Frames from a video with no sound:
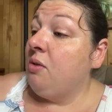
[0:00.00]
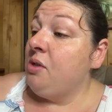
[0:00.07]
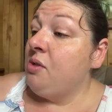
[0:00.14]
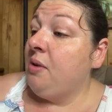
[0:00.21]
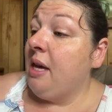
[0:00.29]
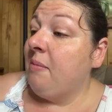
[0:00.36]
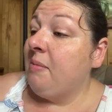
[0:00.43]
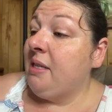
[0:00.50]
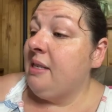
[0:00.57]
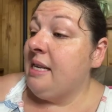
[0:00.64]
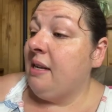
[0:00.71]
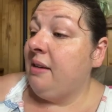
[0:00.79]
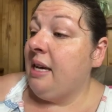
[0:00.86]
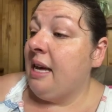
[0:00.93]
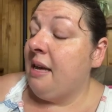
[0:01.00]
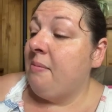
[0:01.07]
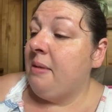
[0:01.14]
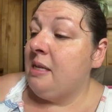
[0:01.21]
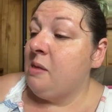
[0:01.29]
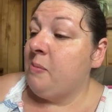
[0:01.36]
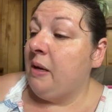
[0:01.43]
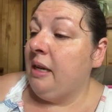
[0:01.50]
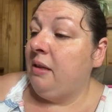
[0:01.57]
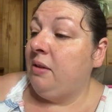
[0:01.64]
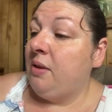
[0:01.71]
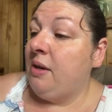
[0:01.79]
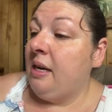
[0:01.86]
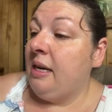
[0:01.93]
Those who came to Gedaliah and Mizpah
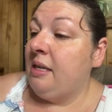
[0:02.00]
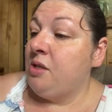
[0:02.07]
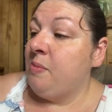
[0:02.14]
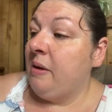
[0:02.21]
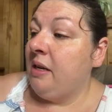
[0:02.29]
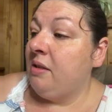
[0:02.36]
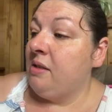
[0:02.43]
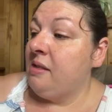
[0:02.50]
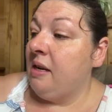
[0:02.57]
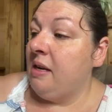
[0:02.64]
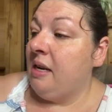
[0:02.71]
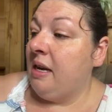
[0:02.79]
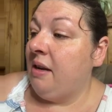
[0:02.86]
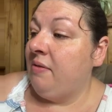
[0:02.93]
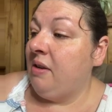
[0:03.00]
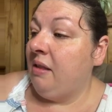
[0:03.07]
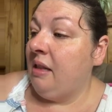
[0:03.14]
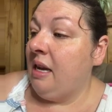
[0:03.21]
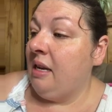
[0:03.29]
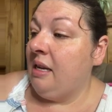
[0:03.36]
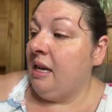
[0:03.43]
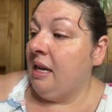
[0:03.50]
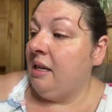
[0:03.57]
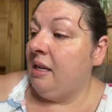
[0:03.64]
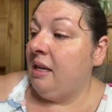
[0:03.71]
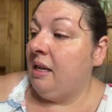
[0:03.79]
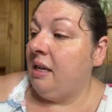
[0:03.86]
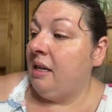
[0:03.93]
included Ishmael, son of
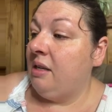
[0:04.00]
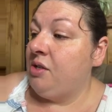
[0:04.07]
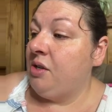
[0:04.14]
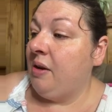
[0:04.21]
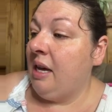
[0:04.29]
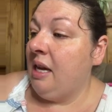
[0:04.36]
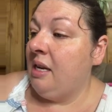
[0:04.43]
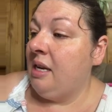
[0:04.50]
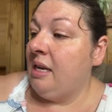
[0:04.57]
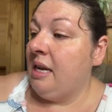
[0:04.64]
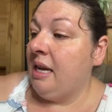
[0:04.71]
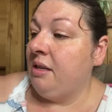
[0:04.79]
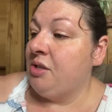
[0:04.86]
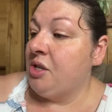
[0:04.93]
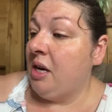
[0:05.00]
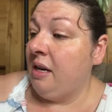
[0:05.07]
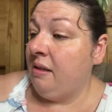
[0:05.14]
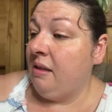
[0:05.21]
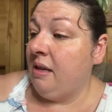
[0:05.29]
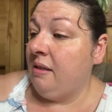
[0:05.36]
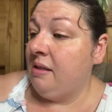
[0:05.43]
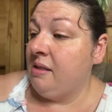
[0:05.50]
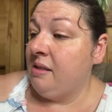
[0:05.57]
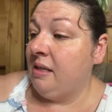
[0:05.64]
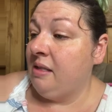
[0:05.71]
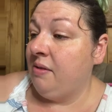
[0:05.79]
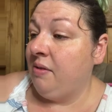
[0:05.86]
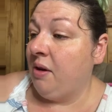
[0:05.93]
Nethaniah, Johanan and Jonathan, the
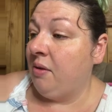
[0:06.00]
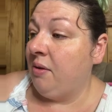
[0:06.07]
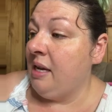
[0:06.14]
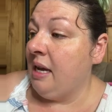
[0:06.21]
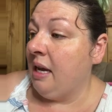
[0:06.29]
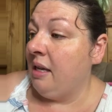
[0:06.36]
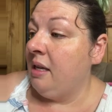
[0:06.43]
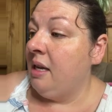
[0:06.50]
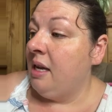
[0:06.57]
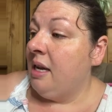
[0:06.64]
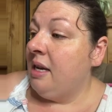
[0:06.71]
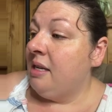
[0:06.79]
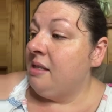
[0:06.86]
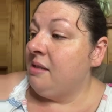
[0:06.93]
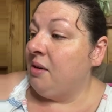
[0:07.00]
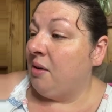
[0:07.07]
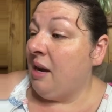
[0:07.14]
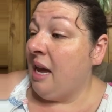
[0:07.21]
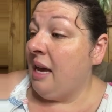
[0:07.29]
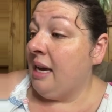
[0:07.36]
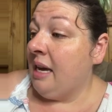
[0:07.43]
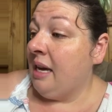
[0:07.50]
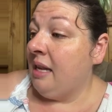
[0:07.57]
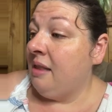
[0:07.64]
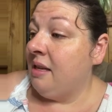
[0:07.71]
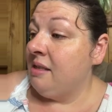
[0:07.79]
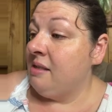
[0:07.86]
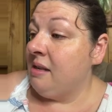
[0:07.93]
sons of Kareah,
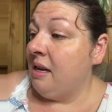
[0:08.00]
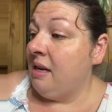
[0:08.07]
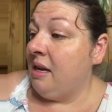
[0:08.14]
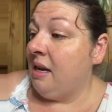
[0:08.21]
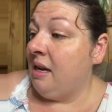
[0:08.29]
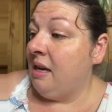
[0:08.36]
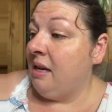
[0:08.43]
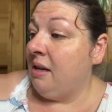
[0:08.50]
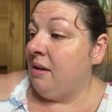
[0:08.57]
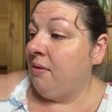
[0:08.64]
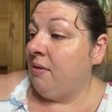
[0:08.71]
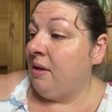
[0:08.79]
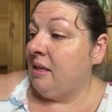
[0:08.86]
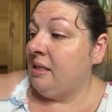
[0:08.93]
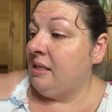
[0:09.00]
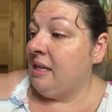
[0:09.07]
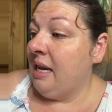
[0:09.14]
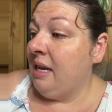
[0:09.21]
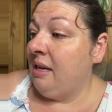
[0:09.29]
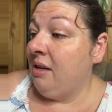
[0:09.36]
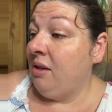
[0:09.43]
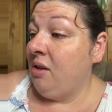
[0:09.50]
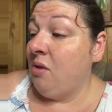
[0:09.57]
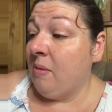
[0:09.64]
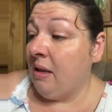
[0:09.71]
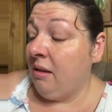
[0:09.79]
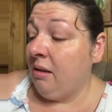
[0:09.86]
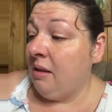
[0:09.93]
Seraiah, the son of
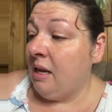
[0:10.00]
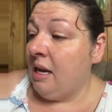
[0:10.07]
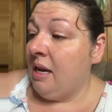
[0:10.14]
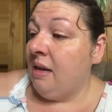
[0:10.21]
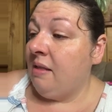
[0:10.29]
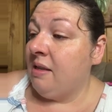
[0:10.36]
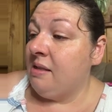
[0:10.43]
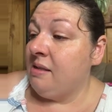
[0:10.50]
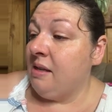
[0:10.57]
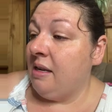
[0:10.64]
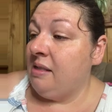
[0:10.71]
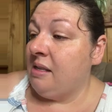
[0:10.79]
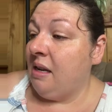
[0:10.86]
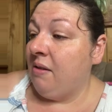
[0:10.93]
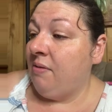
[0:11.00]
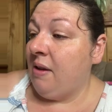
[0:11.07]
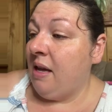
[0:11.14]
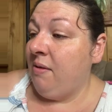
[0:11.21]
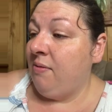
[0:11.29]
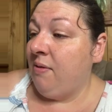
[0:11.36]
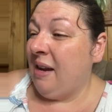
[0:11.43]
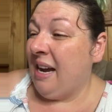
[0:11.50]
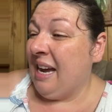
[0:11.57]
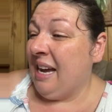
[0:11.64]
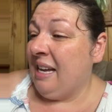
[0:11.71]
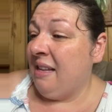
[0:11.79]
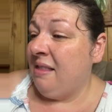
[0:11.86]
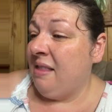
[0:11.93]
Tanhumeth, the sons of
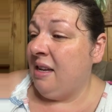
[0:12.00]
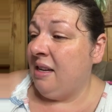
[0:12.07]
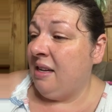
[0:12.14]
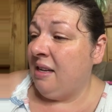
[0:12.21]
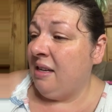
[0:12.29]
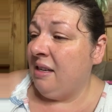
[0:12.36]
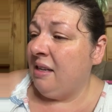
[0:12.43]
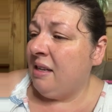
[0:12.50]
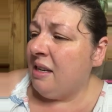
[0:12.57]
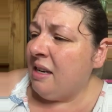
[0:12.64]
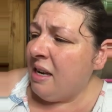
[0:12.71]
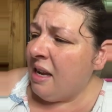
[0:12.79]
Aphiah, the